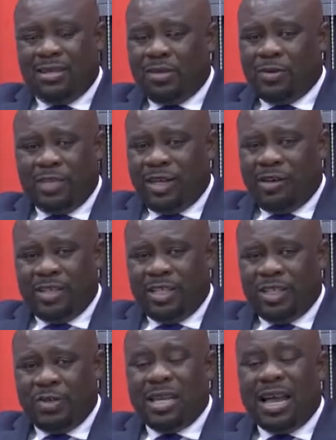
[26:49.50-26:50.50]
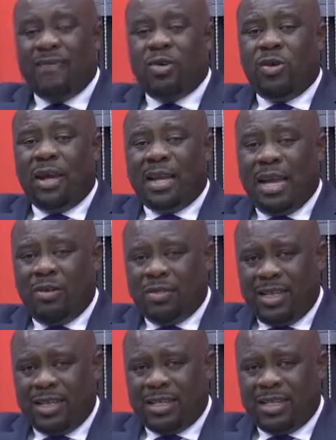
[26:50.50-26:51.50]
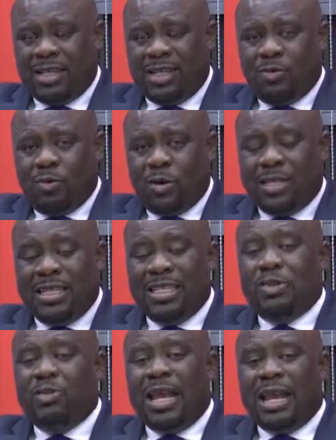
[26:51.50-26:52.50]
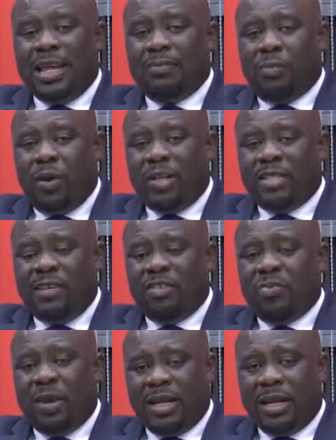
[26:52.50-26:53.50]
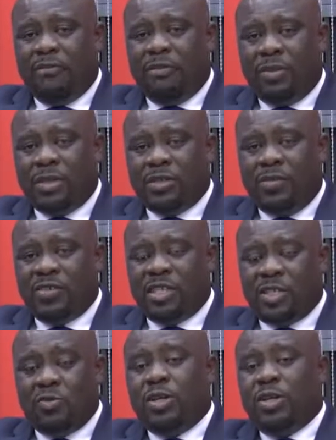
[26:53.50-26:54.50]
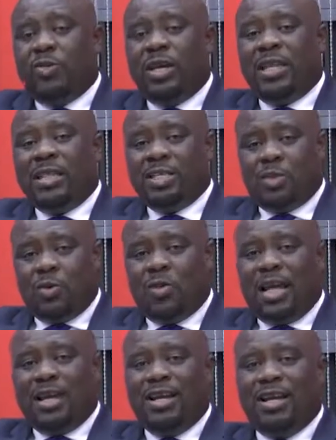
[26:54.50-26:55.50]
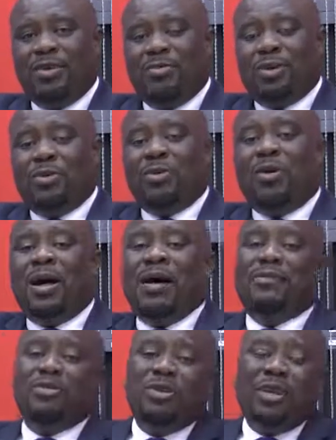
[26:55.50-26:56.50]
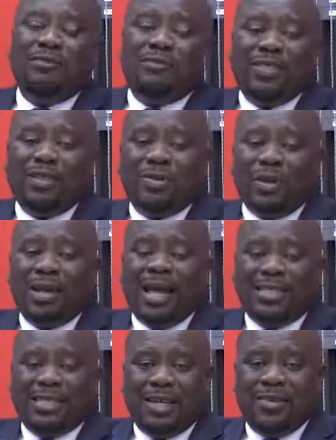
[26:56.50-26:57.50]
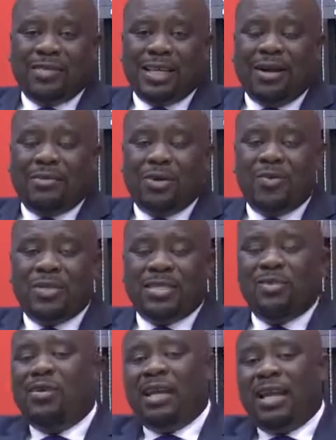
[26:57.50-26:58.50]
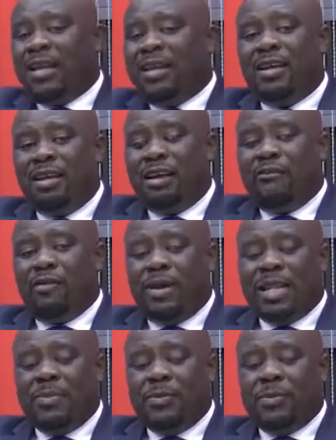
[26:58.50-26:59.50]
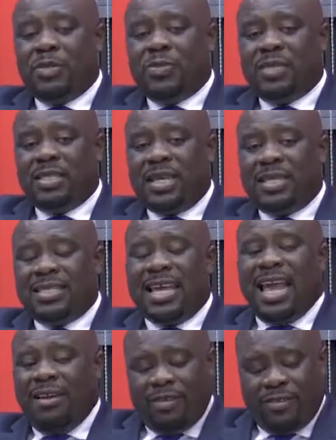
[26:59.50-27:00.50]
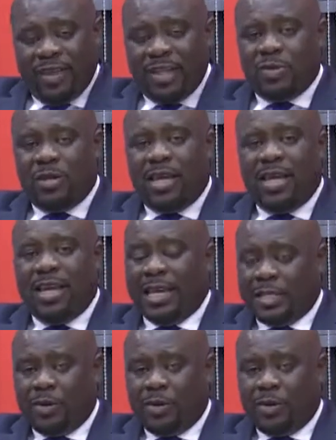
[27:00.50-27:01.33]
security issues have you encountered? What new learning points have you picked up from this conversation? We're doing this so that we don't all have to reinvent the wheel ourselves. Like we always say, we learn from other people's mistakes. Everything today is